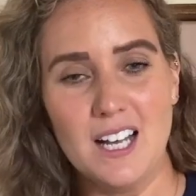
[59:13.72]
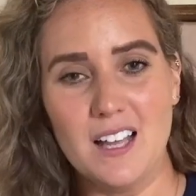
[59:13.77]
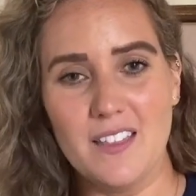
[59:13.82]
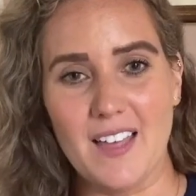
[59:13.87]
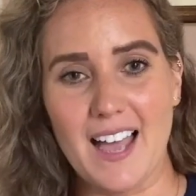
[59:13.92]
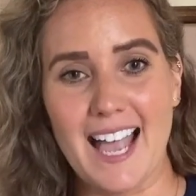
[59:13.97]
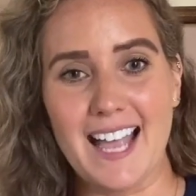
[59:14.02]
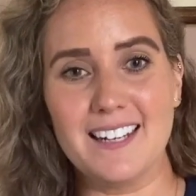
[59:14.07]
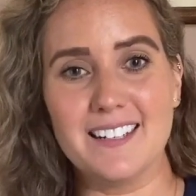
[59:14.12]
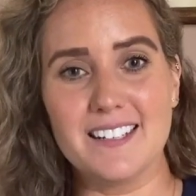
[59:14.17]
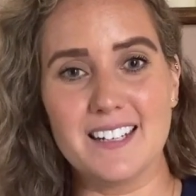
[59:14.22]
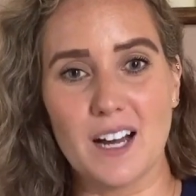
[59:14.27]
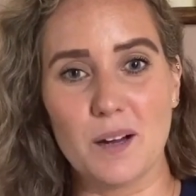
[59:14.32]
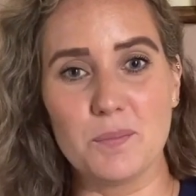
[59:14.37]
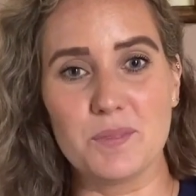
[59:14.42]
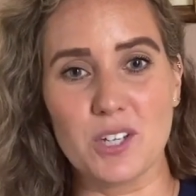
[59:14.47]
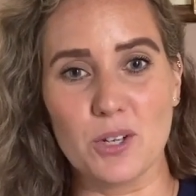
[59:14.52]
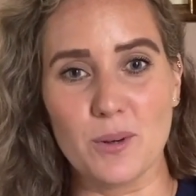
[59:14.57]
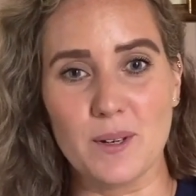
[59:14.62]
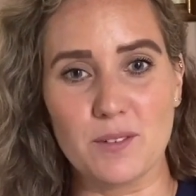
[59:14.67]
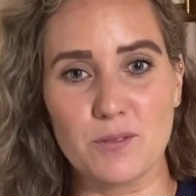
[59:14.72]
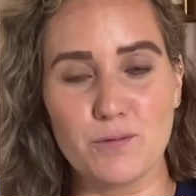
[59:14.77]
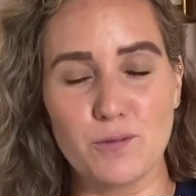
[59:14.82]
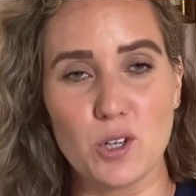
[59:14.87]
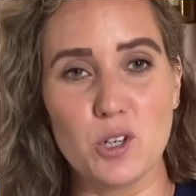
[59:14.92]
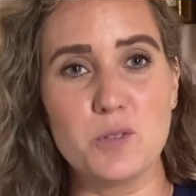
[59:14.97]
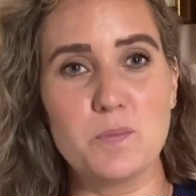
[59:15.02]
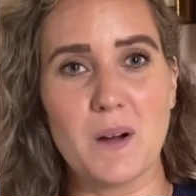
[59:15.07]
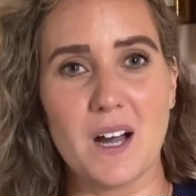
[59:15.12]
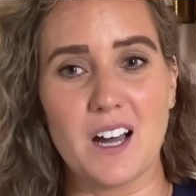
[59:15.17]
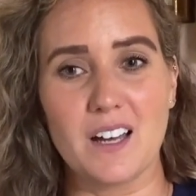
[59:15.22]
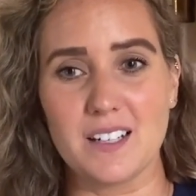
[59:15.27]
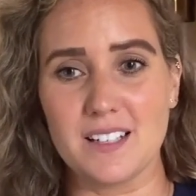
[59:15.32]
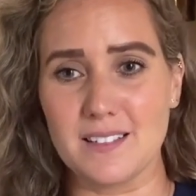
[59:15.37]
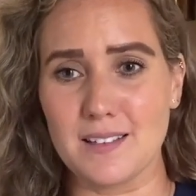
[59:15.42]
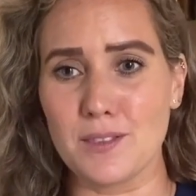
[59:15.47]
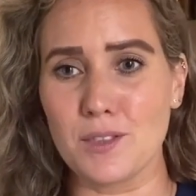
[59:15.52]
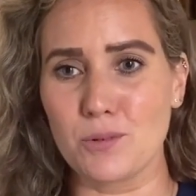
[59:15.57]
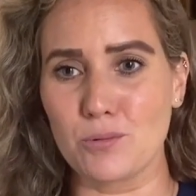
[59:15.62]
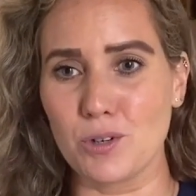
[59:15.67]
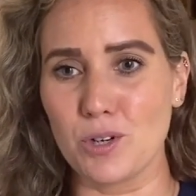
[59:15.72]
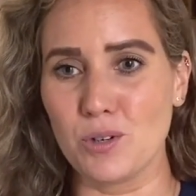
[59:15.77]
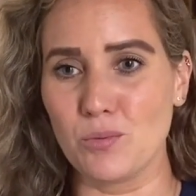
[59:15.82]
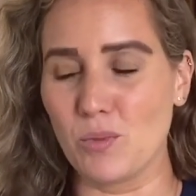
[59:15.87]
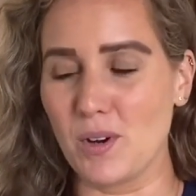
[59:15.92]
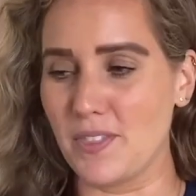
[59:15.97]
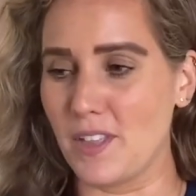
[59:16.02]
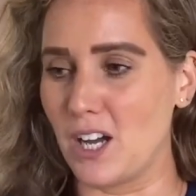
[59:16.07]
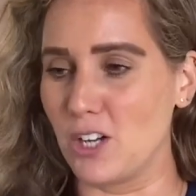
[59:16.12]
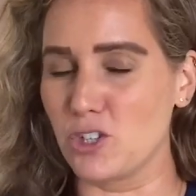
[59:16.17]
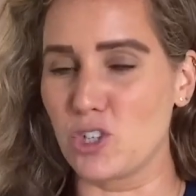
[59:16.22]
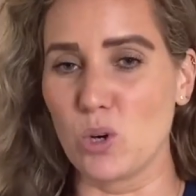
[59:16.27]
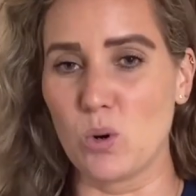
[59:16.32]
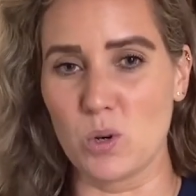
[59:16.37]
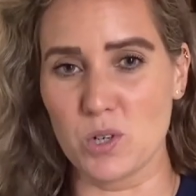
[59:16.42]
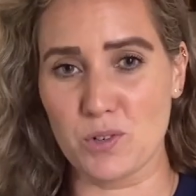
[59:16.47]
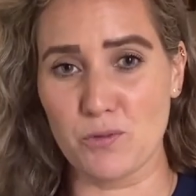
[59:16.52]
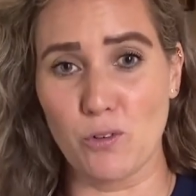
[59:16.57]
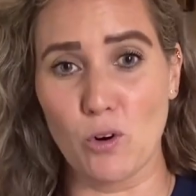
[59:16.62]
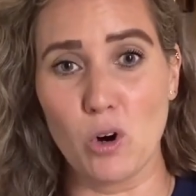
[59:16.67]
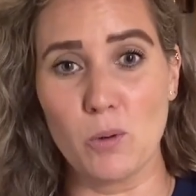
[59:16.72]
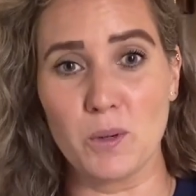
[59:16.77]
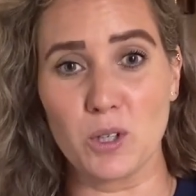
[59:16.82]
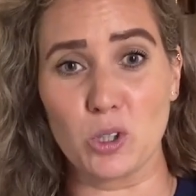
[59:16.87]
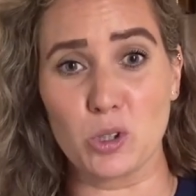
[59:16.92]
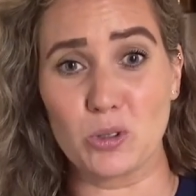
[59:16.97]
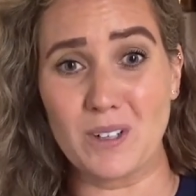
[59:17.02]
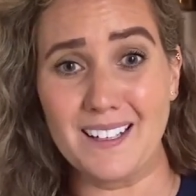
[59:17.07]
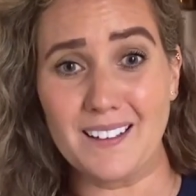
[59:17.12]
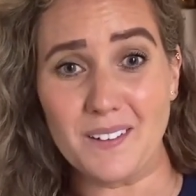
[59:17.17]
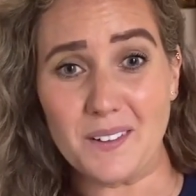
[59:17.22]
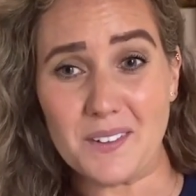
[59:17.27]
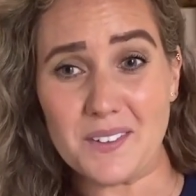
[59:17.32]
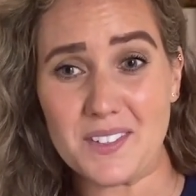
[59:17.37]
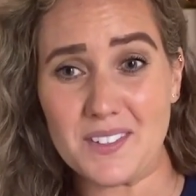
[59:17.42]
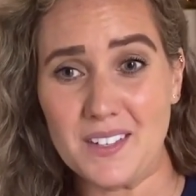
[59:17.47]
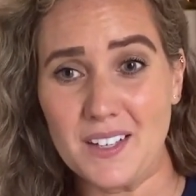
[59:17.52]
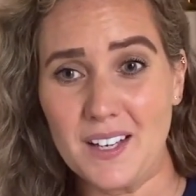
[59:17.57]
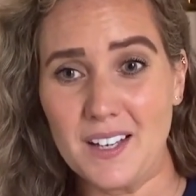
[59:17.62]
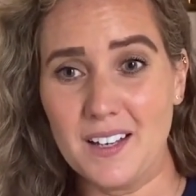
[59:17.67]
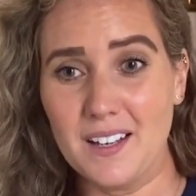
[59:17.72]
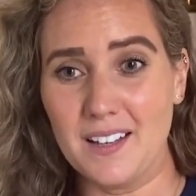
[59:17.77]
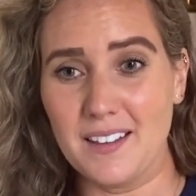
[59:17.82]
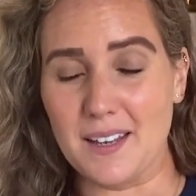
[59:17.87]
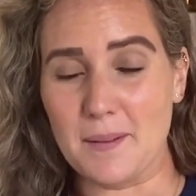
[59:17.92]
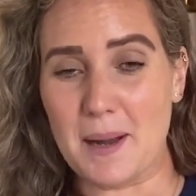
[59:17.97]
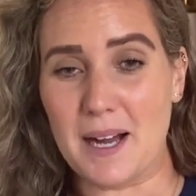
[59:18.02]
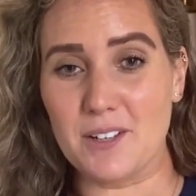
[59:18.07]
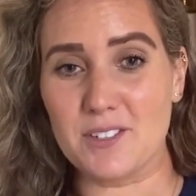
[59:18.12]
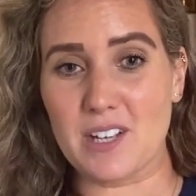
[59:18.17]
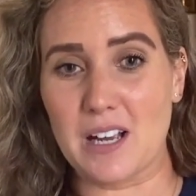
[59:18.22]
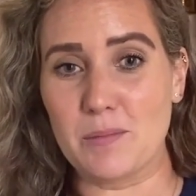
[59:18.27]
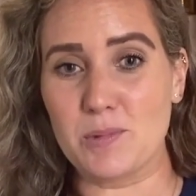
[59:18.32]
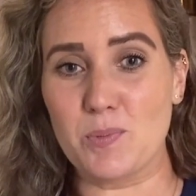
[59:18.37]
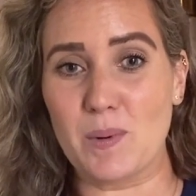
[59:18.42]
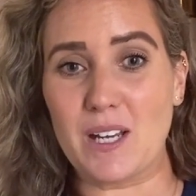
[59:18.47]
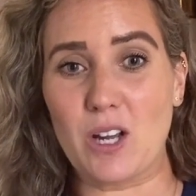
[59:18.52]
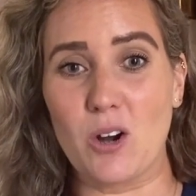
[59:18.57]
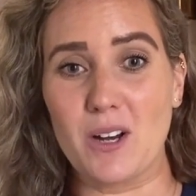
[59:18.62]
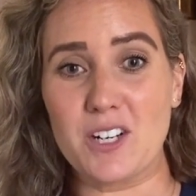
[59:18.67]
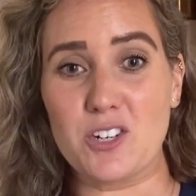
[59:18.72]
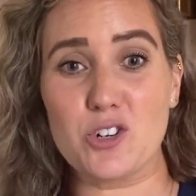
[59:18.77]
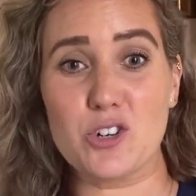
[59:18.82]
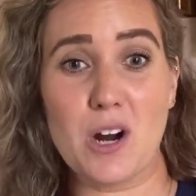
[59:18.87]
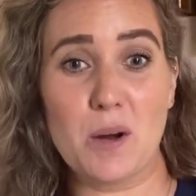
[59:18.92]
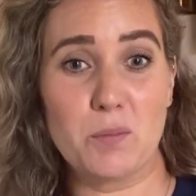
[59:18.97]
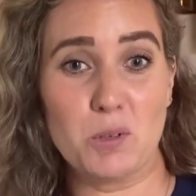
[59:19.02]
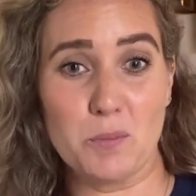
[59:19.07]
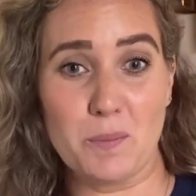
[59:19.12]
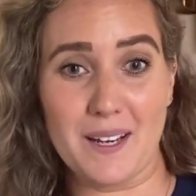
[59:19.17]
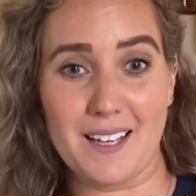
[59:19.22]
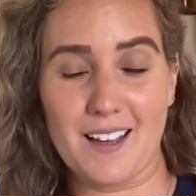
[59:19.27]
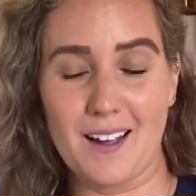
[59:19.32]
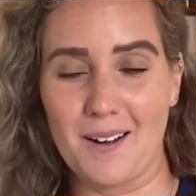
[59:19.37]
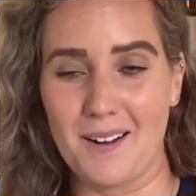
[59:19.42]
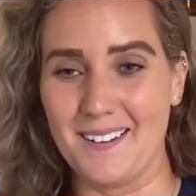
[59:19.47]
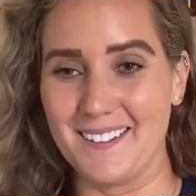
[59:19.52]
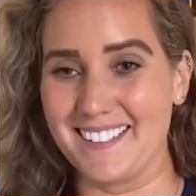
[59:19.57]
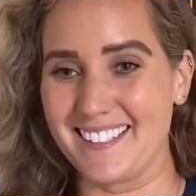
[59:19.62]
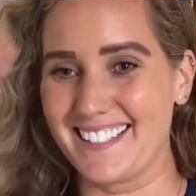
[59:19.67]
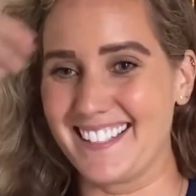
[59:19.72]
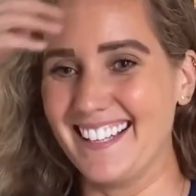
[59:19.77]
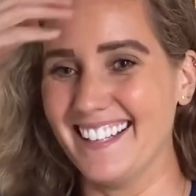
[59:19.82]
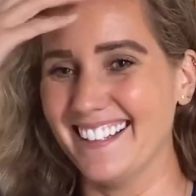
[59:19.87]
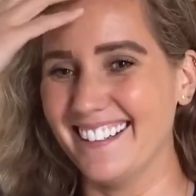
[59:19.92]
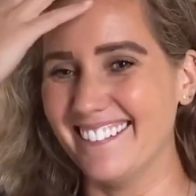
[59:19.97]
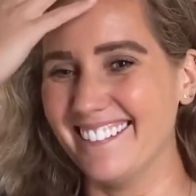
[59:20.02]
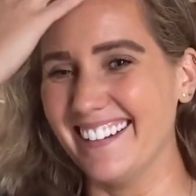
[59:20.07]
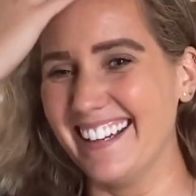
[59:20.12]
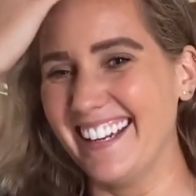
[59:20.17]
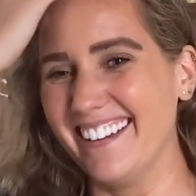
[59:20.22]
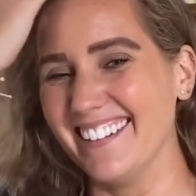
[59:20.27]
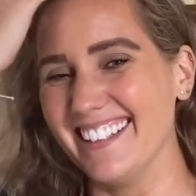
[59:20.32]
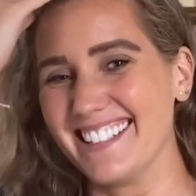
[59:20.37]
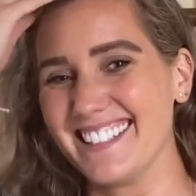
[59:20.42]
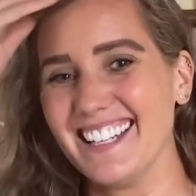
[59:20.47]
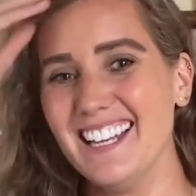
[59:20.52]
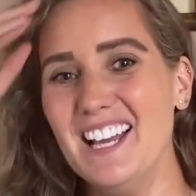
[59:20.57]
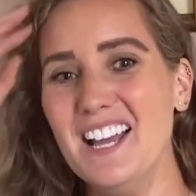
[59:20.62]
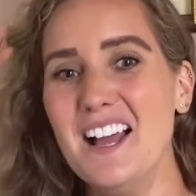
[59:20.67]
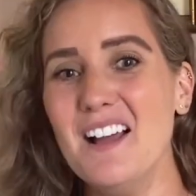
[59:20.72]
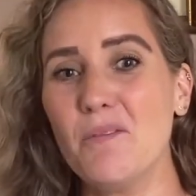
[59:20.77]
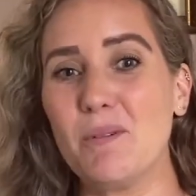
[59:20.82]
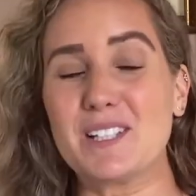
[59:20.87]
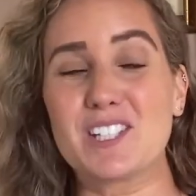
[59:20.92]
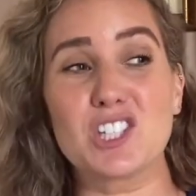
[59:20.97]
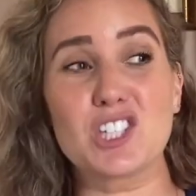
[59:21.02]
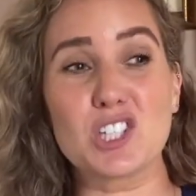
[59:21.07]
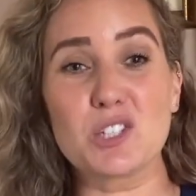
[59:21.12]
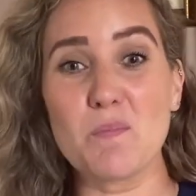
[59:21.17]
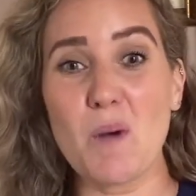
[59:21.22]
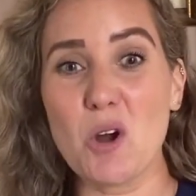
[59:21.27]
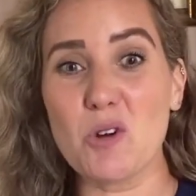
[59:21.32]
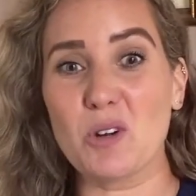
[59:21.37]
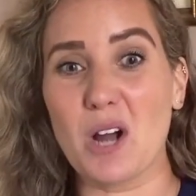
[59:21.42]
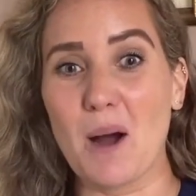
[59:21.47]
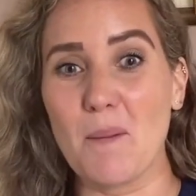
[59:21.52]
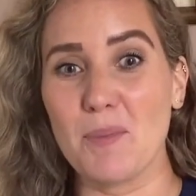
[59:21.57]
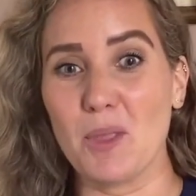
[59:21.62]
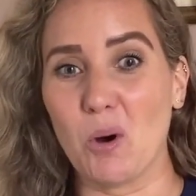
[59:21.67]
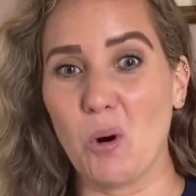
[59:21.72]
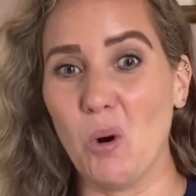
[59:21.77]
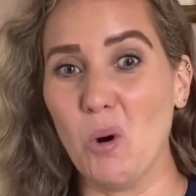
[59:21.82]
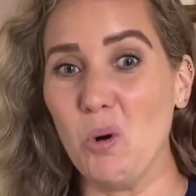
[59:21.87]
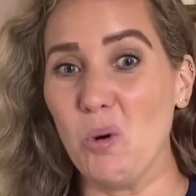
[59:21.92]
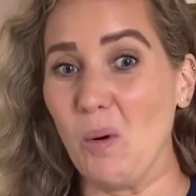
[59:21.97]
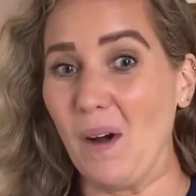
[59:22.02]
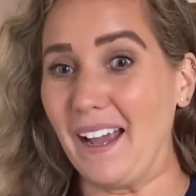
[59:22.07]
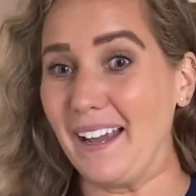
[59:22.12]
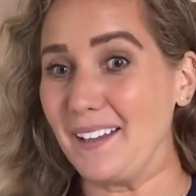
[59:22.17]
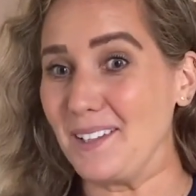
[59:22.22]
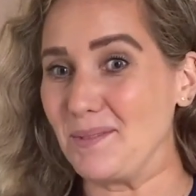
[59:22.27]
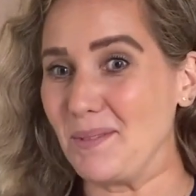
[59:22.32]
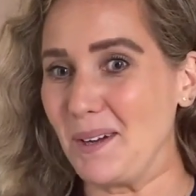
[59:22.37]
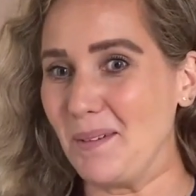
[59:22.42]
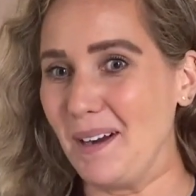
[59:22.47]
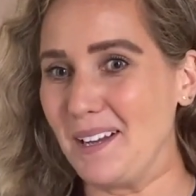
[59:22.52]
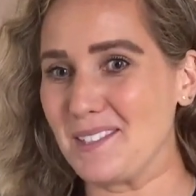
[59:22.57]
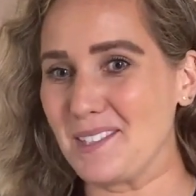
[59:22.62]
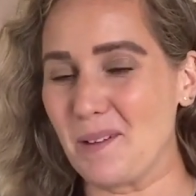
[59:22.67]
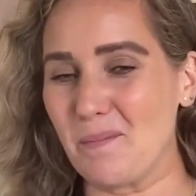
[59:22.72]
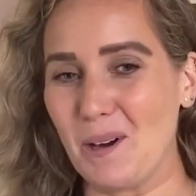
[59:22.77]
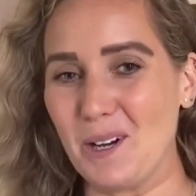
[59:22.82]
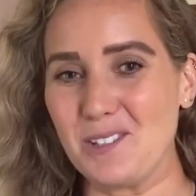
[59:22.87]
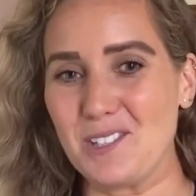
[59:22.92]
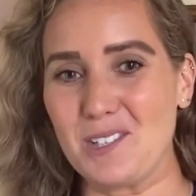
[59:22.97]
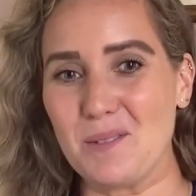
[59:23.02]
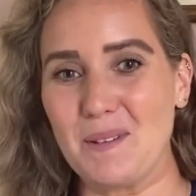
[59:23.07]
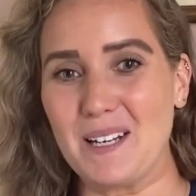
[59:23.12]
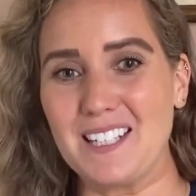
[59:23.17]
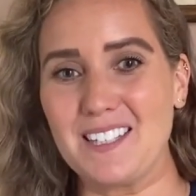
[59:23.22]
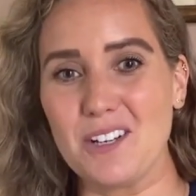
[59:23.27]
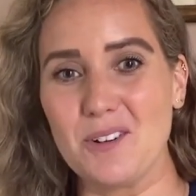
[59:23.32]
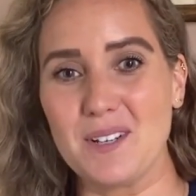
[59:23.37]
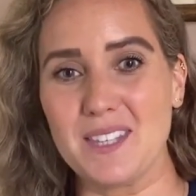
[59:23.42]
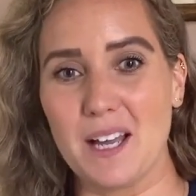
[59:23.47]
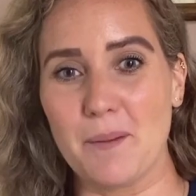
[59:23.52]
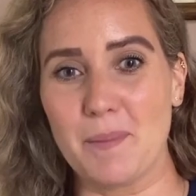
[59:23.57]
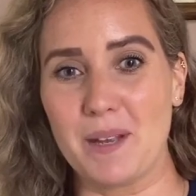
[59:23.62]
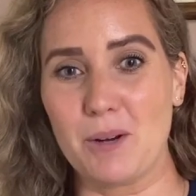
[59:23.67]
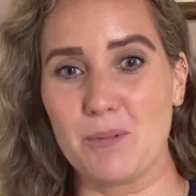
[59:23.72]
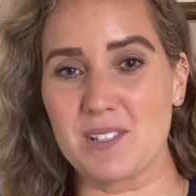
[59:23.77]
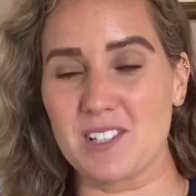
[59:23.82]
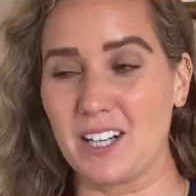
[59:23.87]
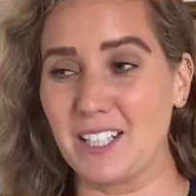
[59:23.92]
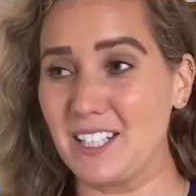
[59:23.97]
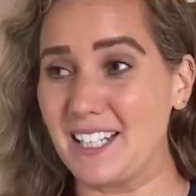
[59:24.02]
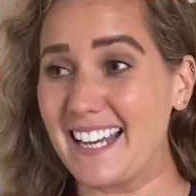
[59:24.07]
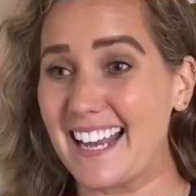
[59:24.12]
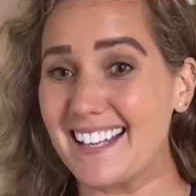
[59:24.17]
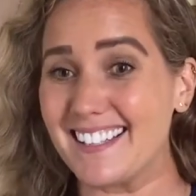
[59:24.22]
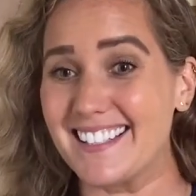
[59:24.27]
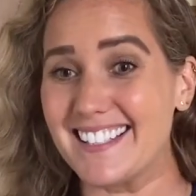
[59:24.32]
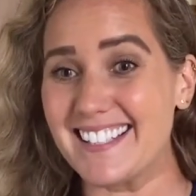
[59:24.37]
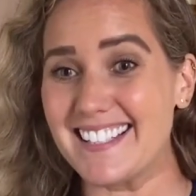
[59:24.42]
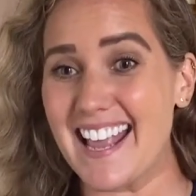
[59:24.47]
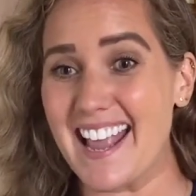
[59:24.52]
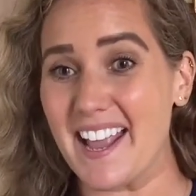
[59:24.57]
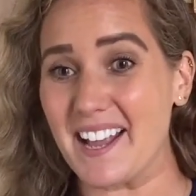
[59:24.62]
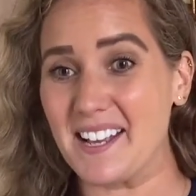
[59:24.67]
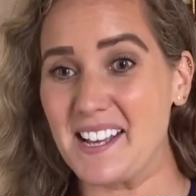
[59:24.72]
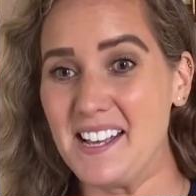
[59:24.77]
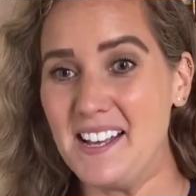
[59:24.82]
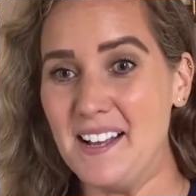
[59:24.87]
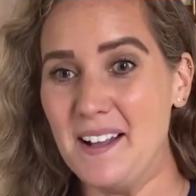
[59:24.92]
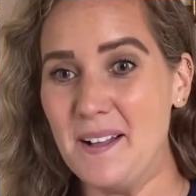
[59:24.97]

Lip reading: that ended up doing food parties in the room with our George Foreman grills. The amount of times we got in trouble because we'd smoke up the hallways. We weren't supposed to be doing that, but it was like you get sick